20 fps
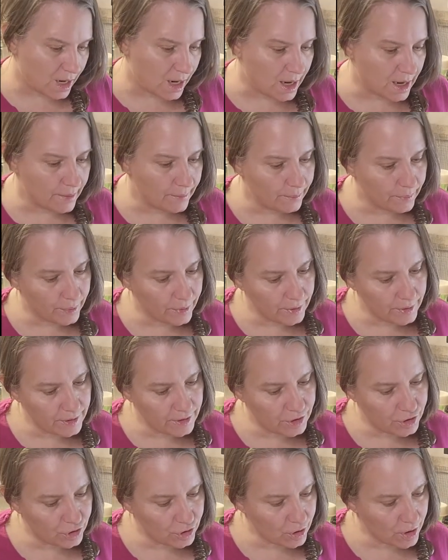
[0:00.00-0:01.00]
I'm pretty
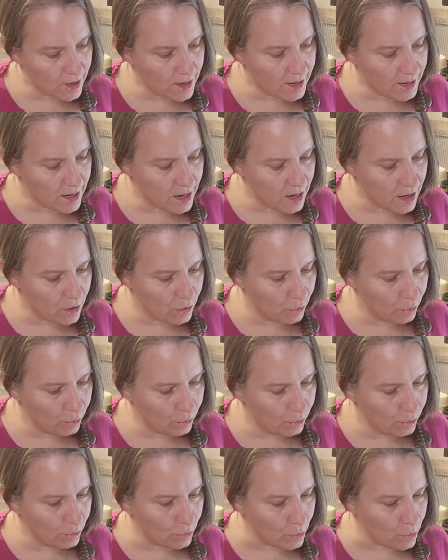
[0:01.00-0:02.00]
sure I got,
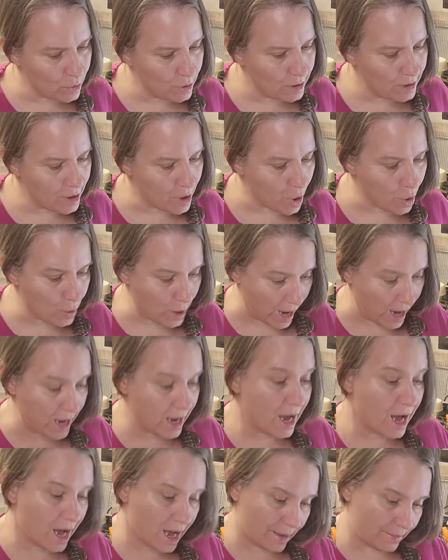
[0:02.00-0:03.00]
ooh, okay.
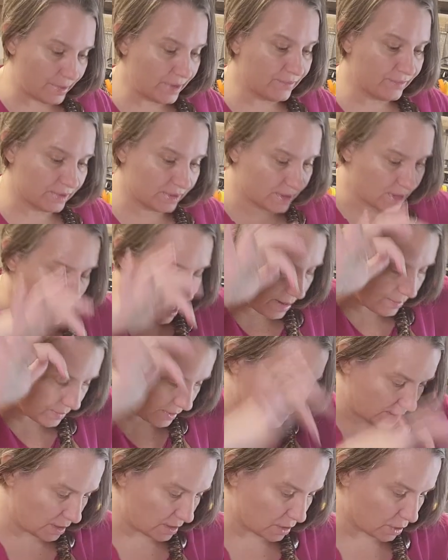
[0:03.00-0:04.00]
I'm
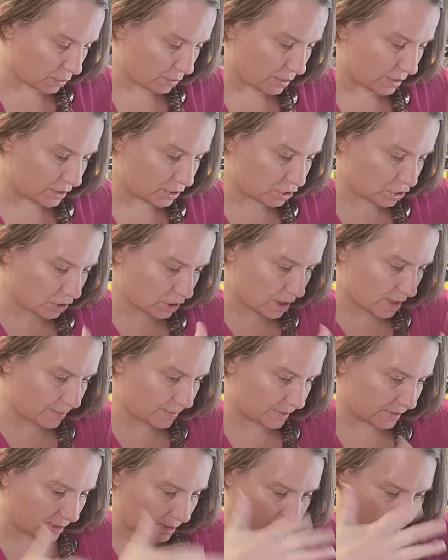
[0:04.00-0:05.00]
seeing a creature. I'm
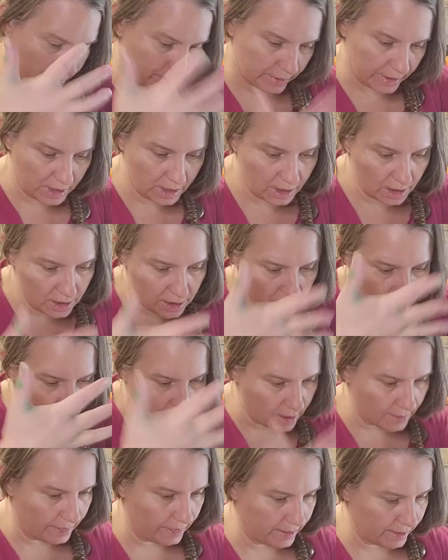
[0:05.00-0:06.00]
seeing a being
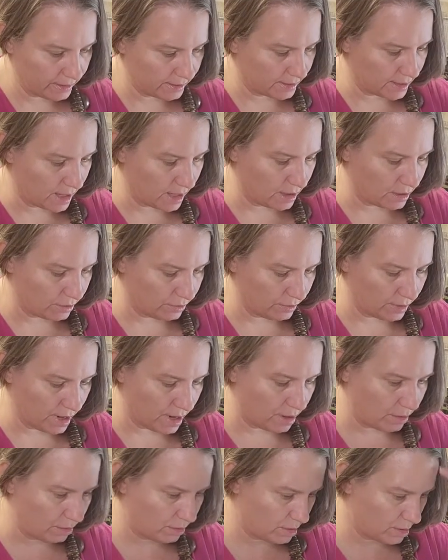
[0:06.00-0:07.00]
on this angle
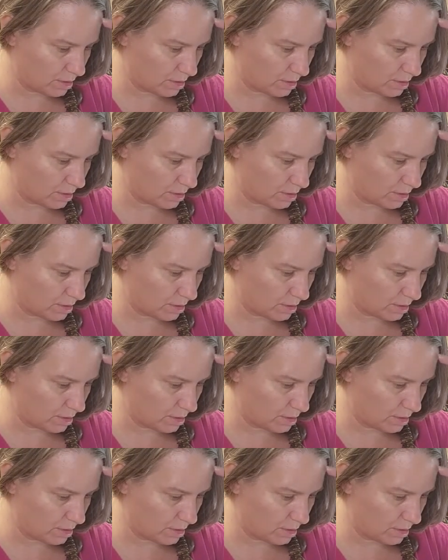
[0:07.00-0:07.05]
now.